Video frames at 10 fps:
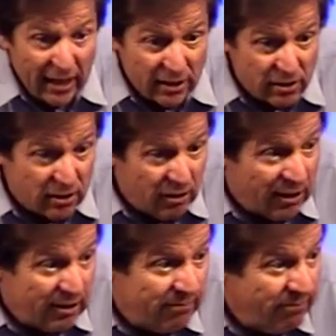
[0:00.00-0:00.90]
else is doing
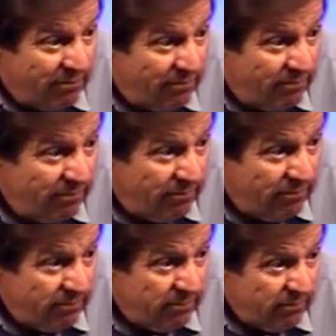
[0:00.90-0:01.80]
it.
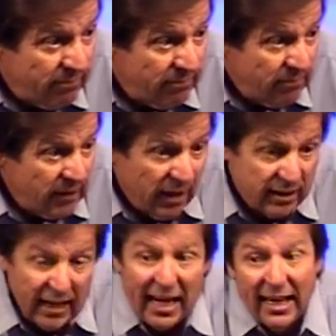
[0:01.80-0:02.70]
It's
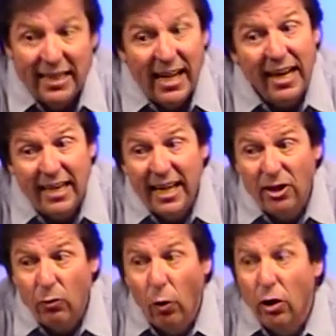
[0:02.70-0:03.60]
kind of not
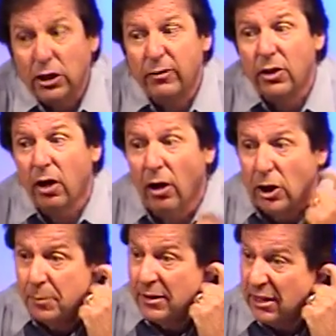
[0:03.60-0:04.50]
words of
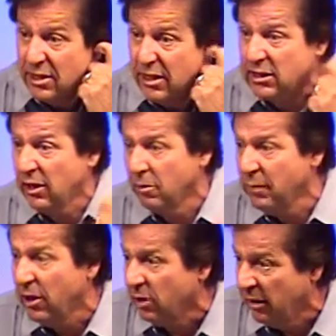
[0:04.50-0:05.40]
encouragement that his 600
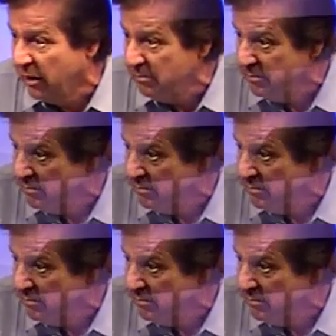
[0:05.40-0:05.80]
men are giving him.